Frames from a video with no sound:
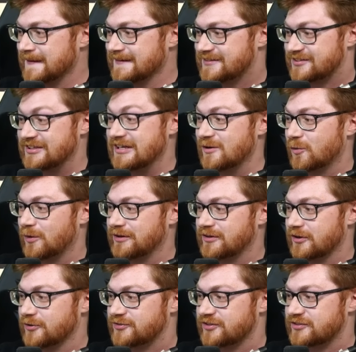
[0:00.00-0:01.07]
see
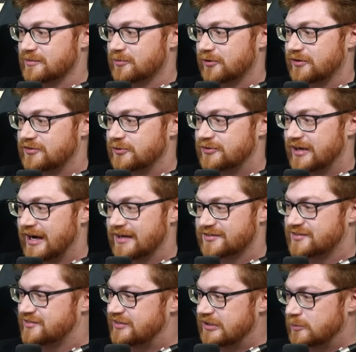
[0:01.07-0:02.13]
Windows System 32 Task
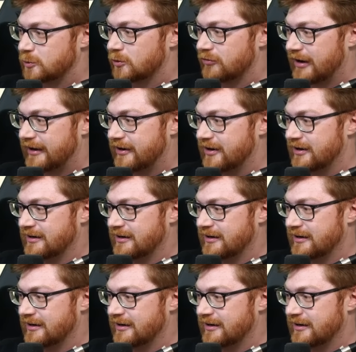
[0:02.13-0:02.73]
SQL Writer.